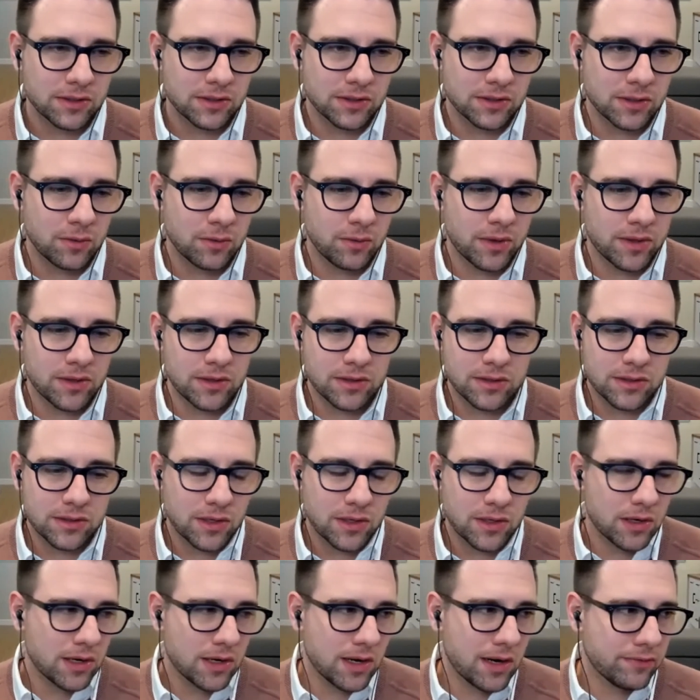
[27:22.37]
So whether it's
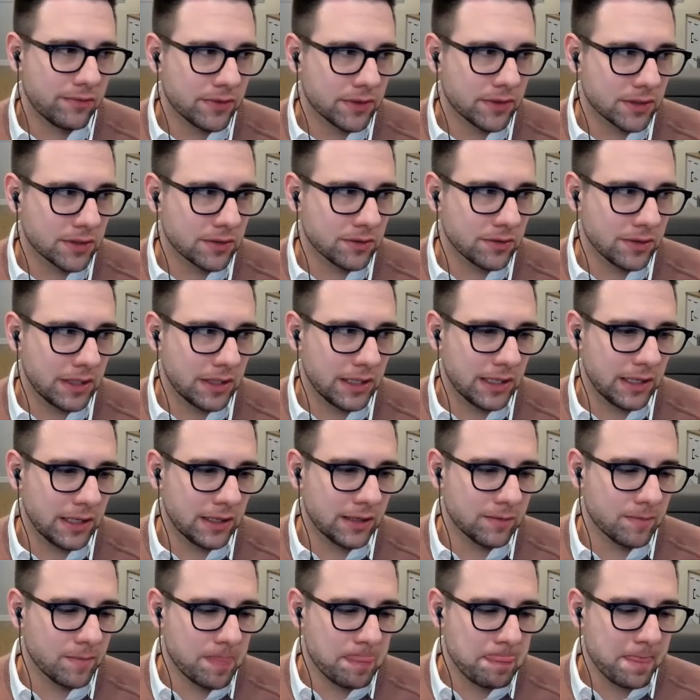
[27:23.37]
turning off the screen,